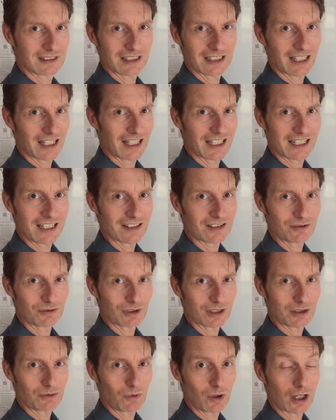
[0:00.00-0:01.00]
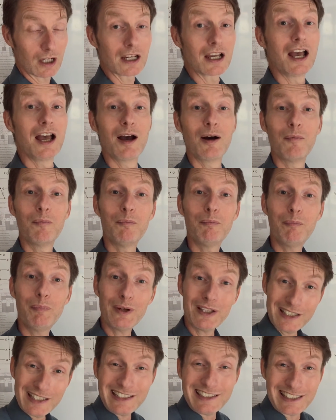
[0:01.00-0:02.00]
Yeah, it doesn't really work
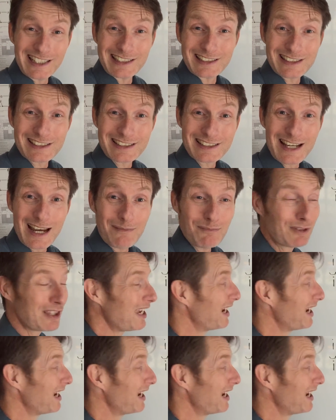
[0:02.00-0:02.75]
but it does the same